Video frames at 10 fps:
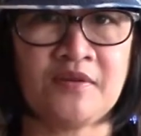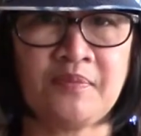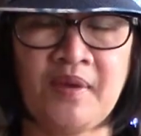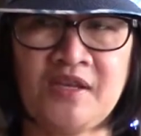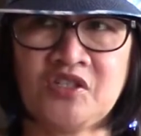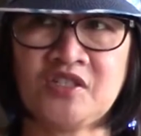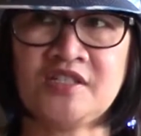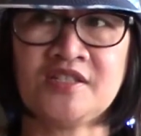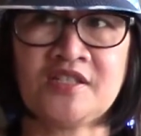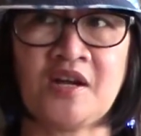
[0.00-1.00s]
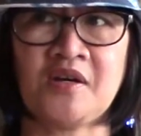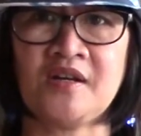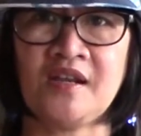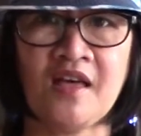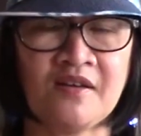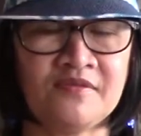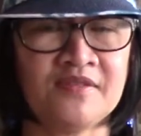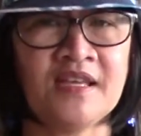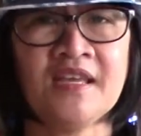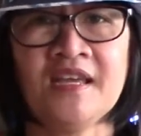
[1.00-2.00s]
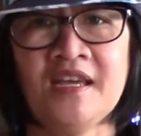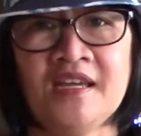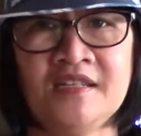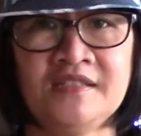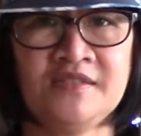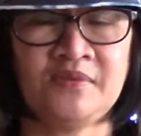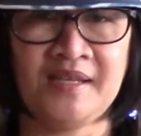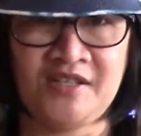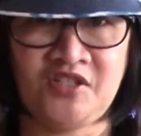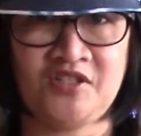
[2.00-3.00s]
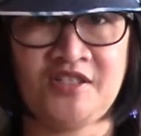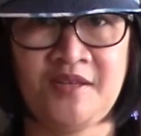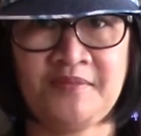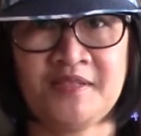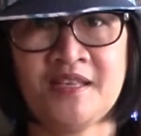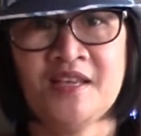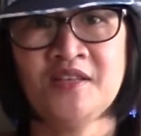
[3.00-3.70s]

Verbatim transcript: our patience, our love, and relationships.